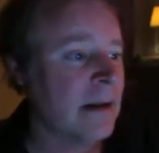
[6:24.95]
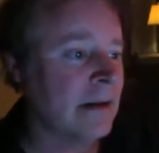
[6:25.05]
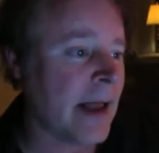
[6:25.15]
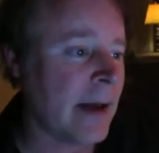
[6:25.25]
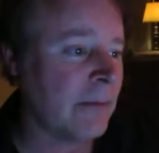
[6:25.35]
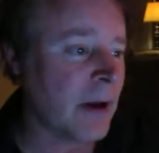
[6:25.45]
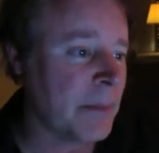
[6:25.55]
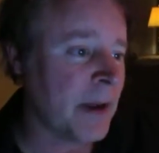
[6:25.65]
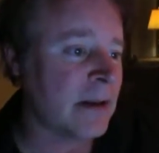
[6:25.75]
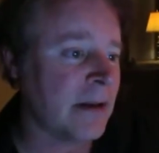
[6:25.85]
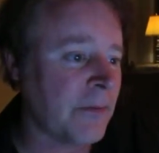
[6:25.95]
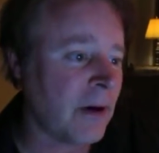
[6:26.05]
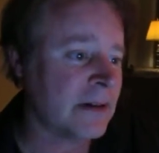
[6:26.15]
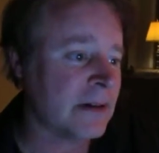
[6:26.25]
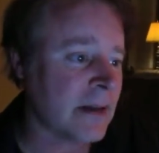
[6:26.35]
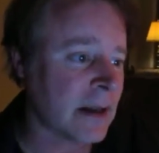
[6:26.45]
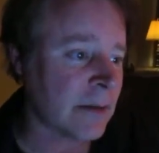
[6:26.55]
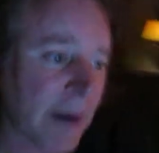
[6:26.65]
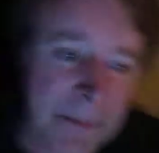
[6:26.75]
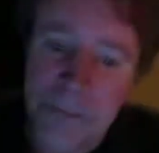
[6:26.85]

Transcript: that will be divorced that way.